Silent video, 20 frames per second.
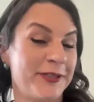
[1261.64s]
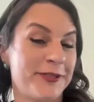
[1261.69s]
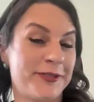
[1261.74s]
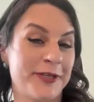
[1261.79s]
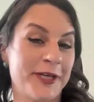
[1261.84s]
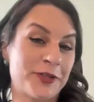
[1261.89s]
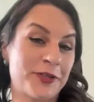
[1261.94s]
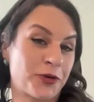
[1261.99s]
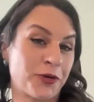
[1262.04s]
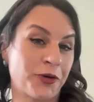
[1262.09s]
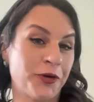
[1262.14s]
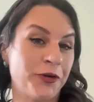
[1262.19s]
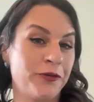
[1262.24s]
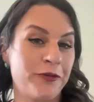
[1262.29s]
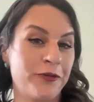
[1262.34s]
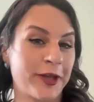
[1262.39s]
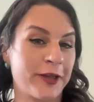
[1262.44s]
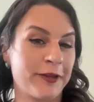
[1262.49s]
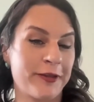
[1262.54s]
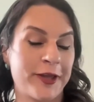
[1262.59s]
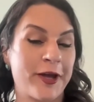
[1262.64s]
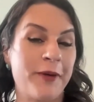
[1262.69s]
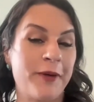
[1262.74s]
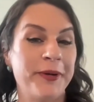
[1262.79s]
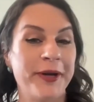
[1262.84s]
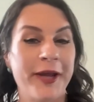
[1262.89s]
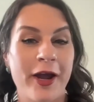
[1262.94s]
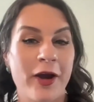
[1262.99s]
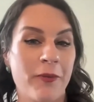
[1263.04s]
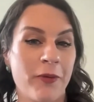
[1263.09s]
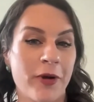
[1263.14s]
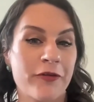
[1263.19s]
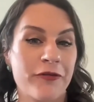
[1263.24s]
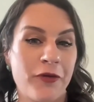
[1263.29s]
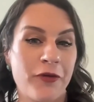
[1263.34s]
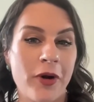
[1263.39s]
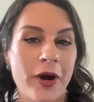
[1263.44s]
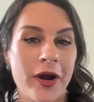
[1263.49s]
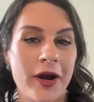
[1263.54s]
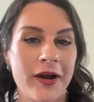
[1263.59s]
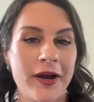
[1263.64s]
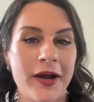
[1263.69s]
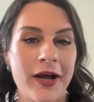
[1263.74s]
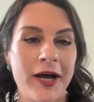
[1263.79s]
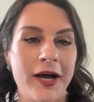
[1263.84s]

it's Groove, the company I work for.